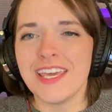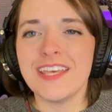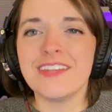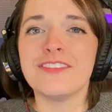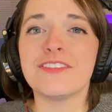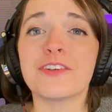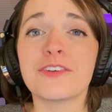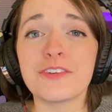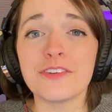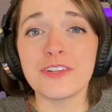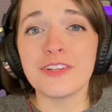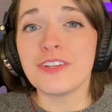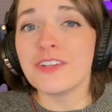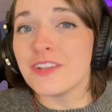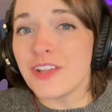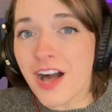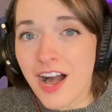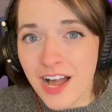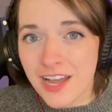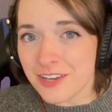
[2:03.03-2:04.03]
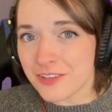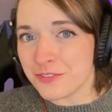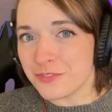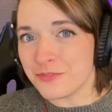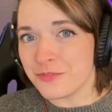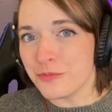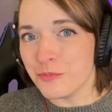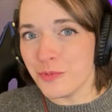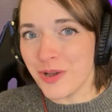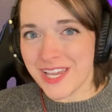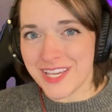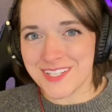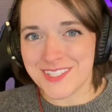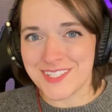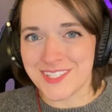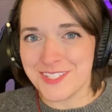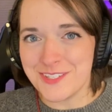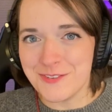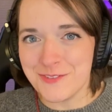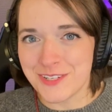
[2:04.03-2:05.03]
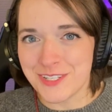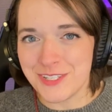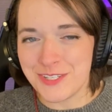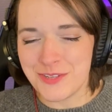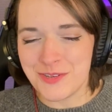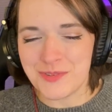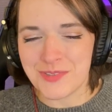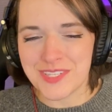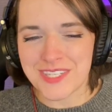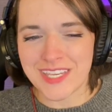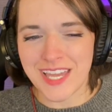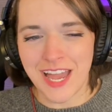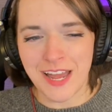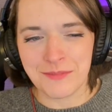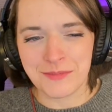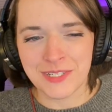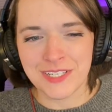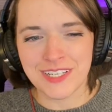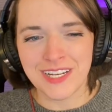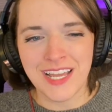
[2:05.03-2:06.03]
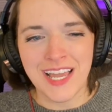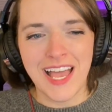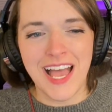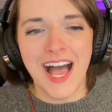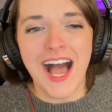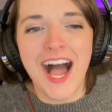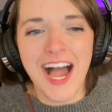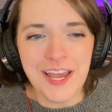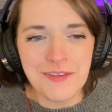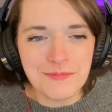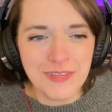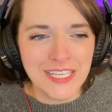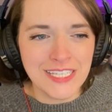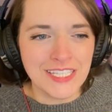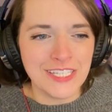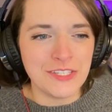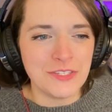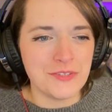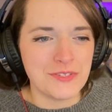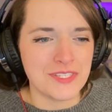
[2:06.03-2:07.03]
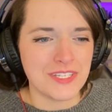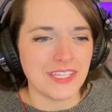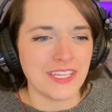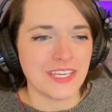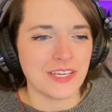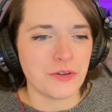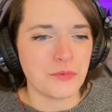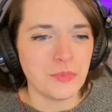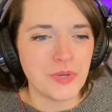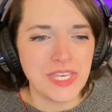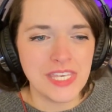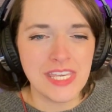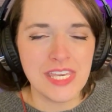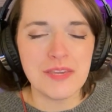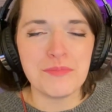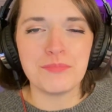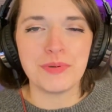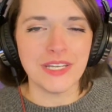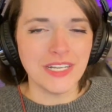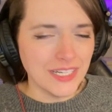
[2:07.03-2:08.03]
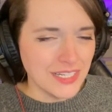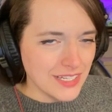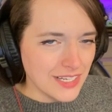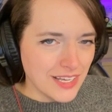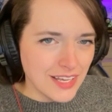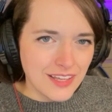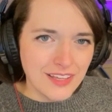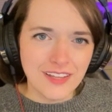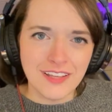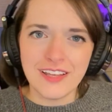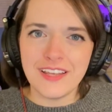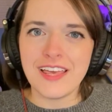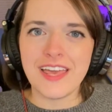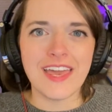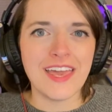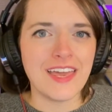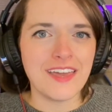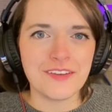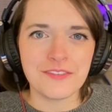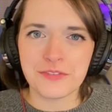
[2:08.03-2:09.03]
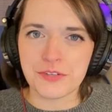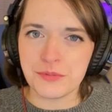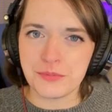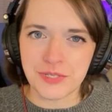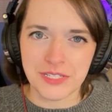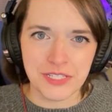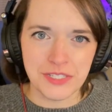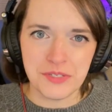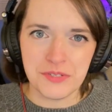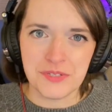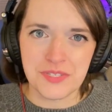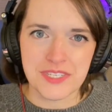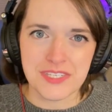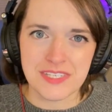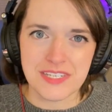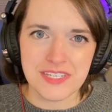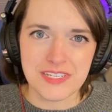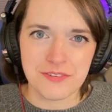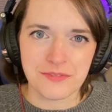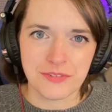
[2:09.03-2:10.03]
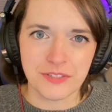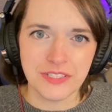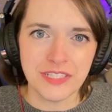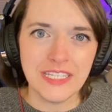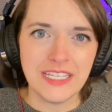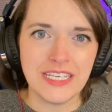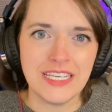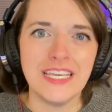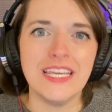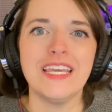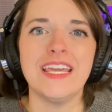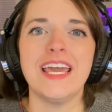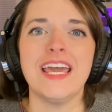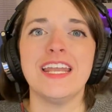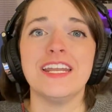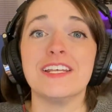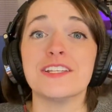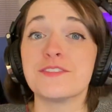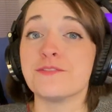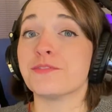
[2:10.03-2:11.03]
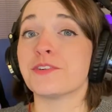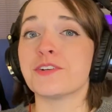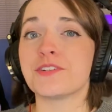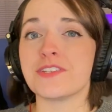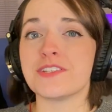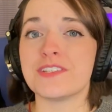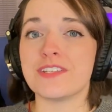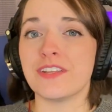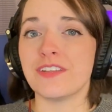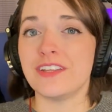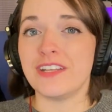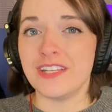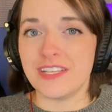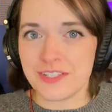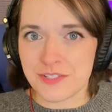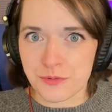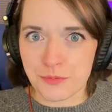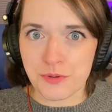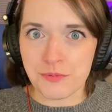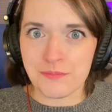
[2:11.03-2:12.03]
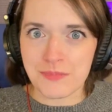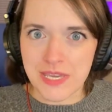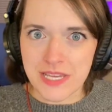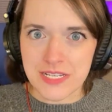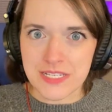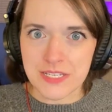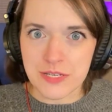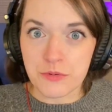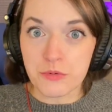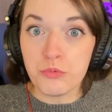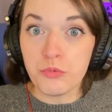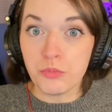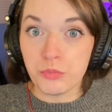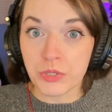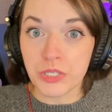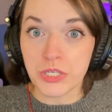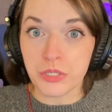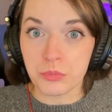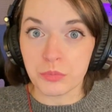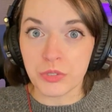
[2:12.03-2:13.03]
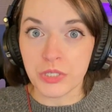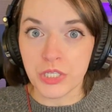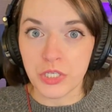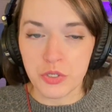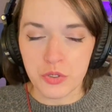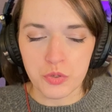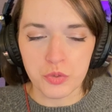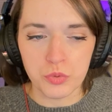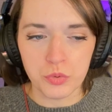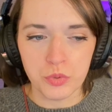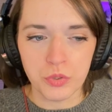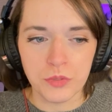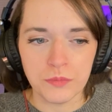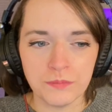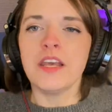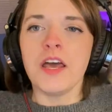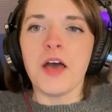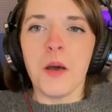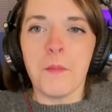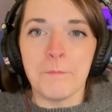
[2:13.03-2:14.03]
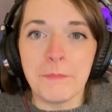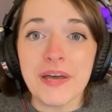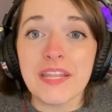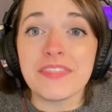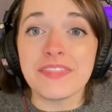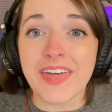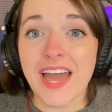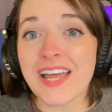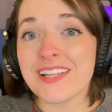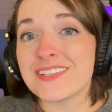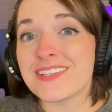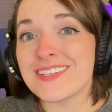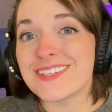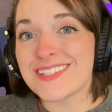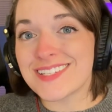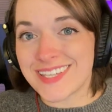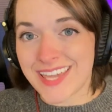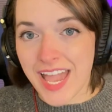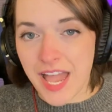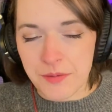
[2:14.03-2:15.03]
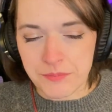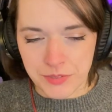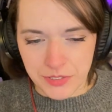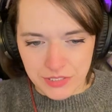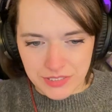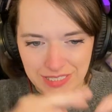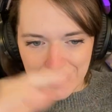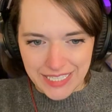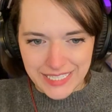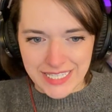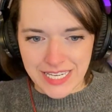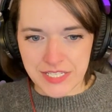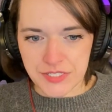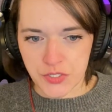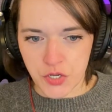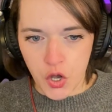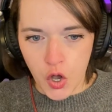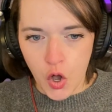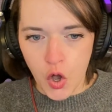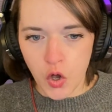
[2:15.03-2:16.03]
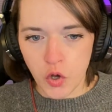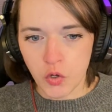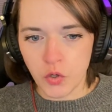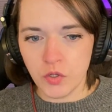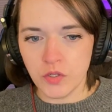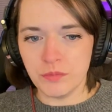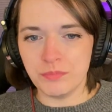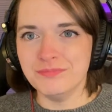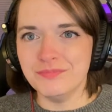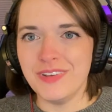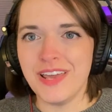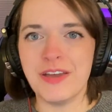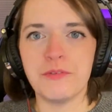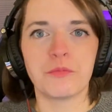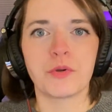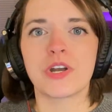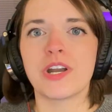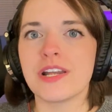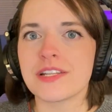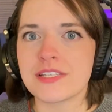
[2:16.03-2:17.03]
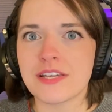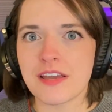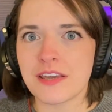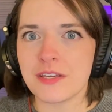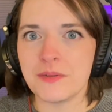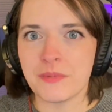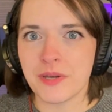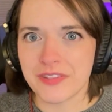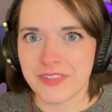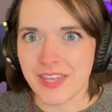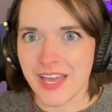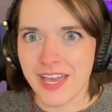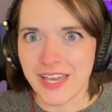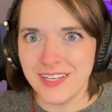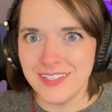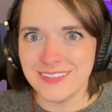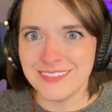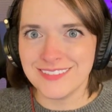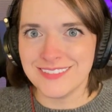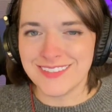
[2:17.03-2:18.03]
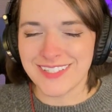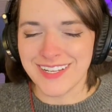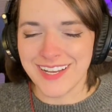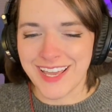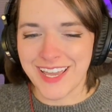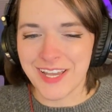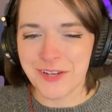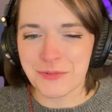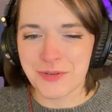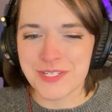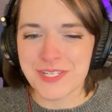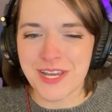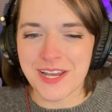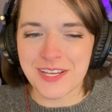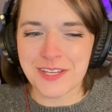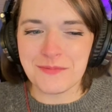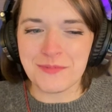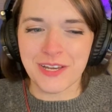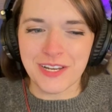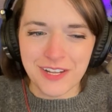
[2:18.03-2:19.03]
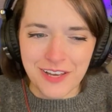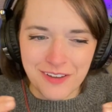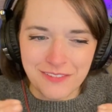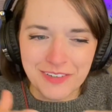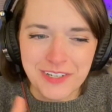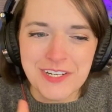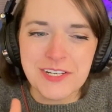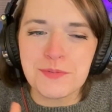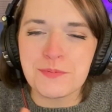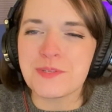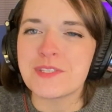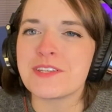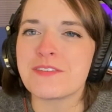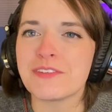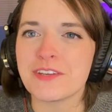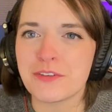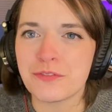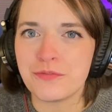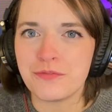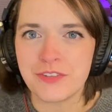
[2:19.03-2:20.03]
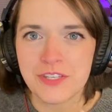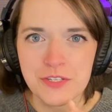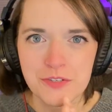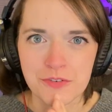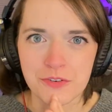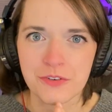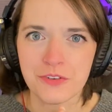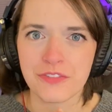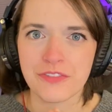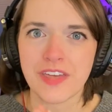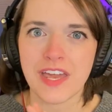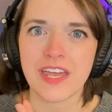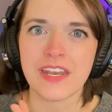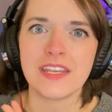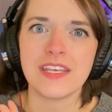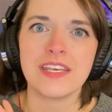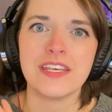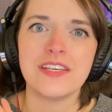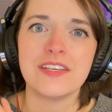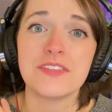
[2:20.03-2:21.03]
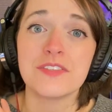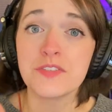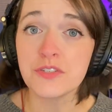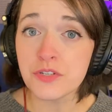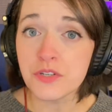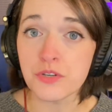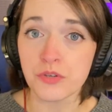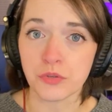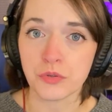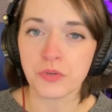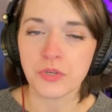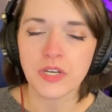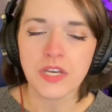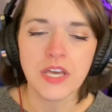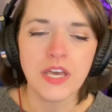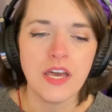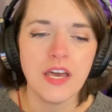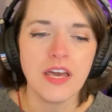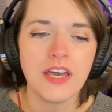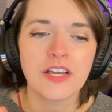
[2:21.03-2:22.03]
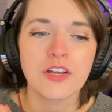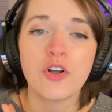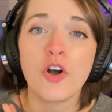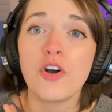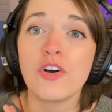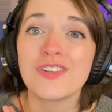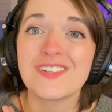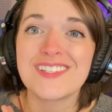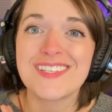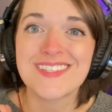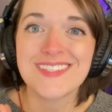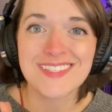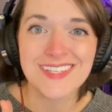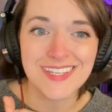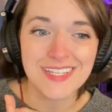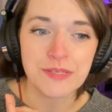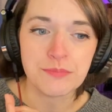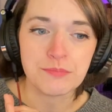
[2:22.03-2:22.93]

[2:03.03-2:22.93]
There are a lot of ways that you can use Scabard. I mainly use it like a wiki, but everybody uses it differently, and its versatility is what makes it really, really cool. But that's Scabard, like as a whole, and we're not talking about that today. We're talking about a very specific feature that is new, called City